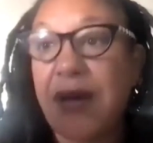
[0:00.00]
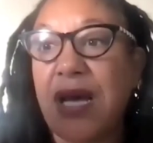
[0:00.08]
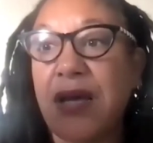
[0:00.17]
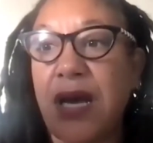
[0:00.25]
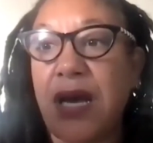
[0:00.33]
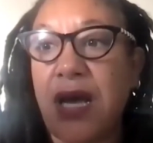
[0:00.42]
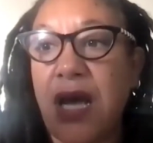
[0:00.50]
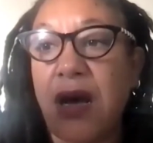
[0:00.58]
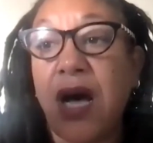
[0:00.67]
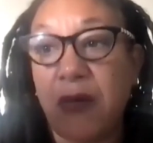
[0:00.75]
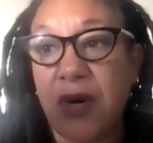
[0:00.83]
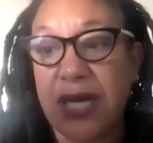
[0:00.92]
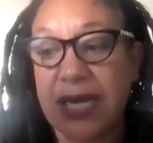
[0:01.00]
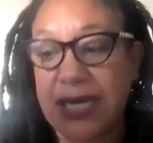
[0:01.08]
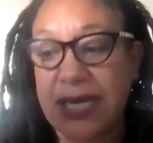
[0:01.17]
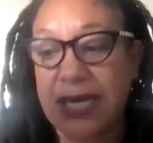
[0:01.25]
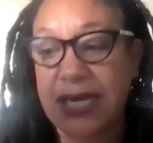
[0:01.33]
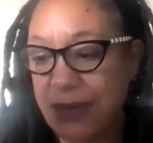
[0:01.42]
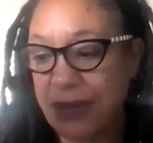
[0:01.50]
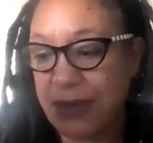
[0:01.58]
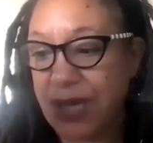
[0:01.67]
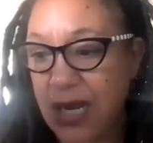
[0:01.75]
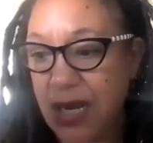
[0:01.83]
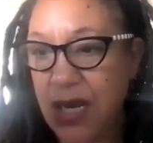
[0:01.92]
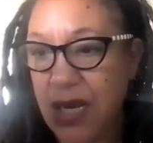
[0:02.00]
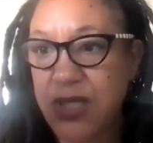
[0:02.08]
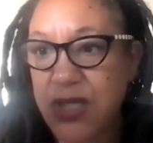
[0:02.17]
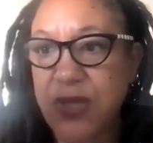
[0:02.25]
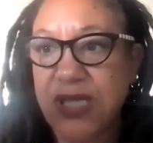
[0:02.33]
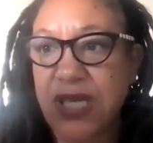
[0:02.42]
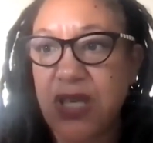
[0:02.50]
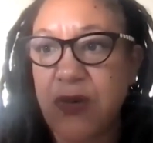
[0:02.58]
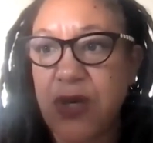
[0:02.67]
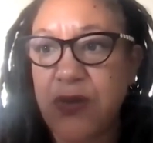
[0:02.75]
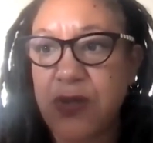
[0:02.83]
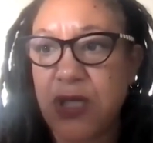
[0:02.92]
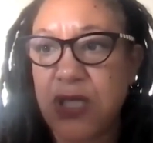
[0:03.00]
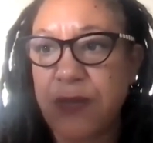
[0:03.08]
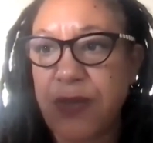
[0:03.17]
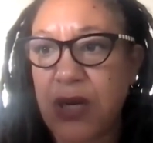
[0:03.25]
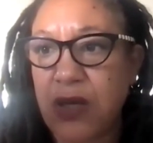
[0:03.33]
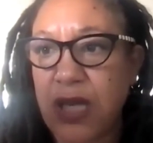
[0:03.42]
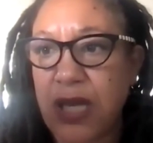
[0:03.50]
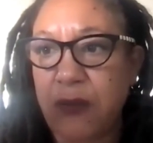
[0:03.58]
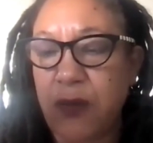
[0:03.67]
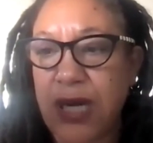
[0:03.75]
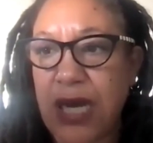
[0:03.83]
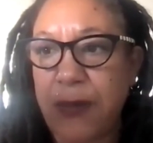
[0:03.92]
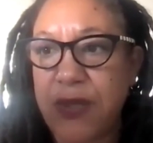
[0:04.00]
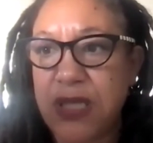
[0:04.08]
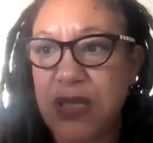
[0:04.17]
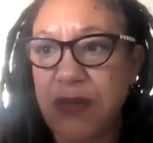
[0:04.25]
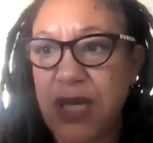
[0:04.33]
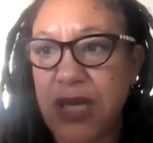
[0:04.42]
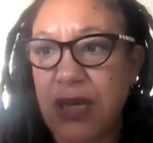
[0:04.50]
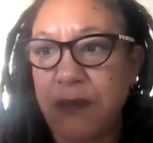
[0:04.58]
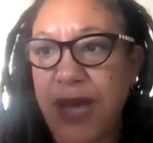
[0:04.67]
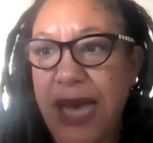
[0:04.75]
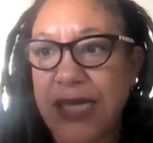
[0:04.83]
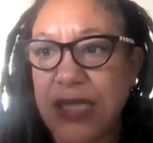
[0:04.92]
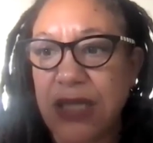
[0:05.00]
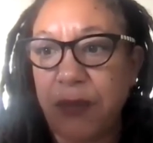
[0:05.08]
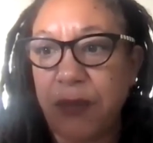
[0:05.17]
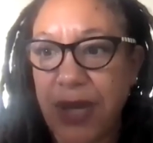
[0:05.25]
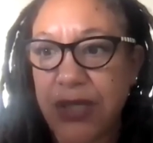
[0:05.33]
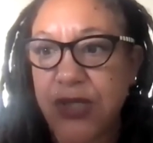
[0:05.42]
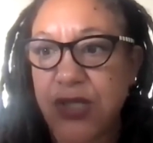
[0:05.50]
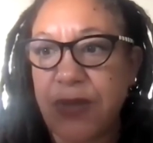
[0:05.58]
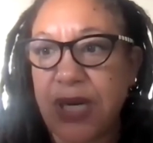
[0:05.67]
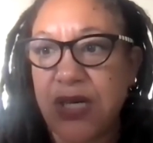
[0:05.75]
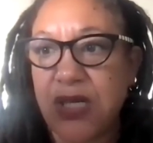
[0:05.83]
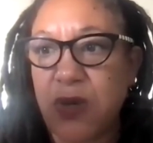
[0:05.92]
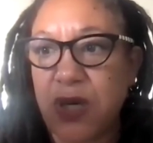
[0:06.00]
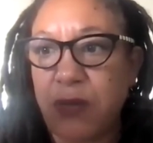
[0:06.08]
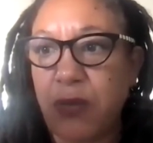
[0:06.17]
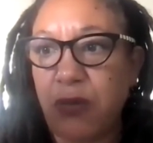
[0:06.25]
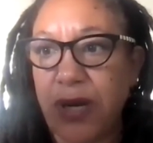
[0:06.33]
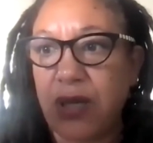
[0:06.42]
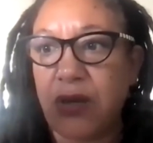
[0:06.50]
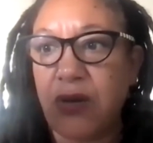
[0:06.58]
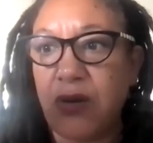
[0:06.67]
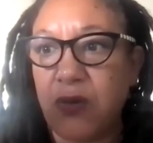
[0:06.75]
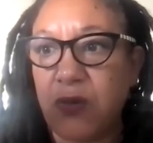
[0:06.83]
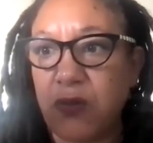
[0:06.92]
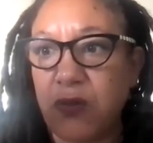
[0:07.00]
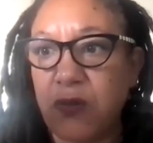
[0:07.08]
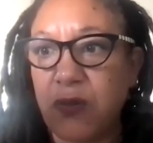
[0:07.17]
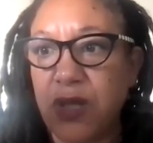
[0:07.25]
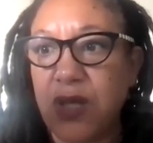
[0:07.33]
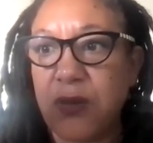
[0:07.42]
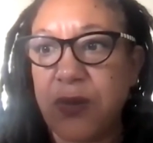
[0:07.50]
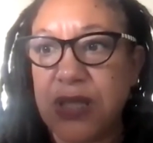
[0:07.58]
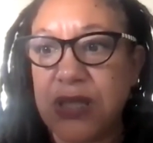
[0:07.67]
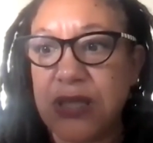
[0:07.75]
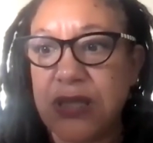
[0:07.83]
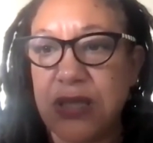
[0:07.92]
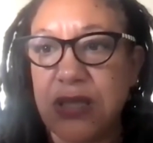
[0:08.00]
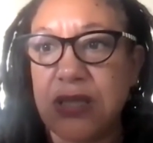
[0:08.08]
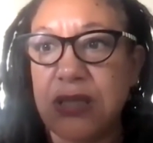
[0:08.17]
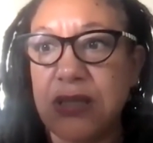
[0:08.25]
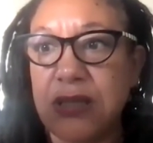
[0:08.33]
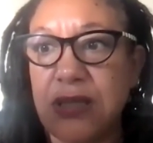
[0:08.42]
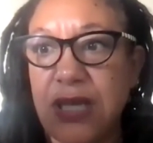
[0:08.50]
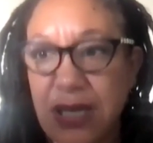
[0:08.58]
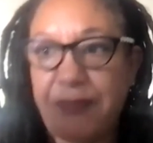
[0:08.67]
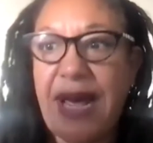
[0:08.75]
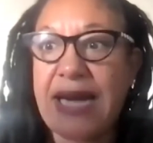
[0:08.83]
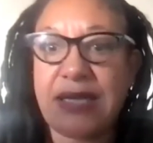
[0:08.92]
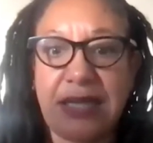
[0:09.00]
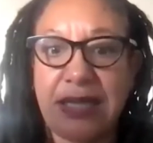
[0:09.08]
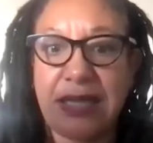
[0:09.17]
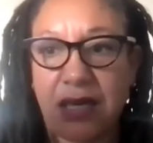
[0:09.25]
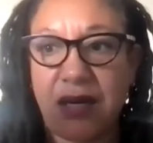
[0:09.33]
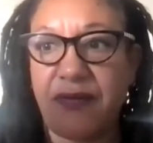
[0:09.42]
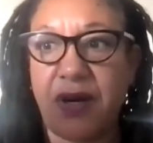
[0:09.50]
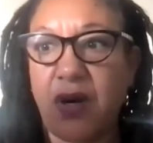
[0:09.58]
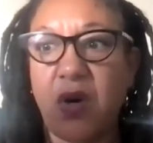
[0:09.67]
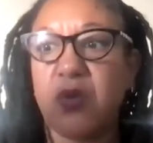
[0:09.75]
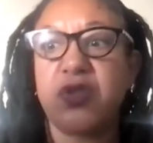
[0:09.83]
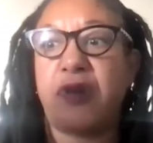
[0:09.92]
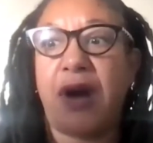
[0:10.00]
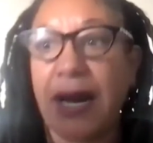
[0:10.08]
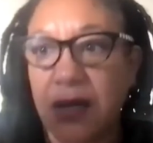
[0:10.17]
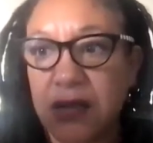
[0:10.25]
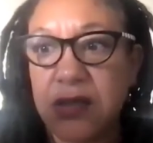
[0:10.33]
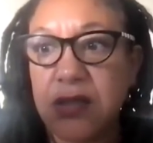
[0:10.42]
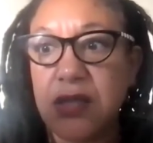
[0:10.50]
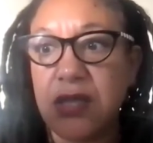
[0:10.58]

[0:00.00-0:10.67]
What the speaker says: I want to get to that, but I do want to say you talked about like what happens in the media impacting the bench. I mean, I just want to point, really quickly to impacting of a whole trial,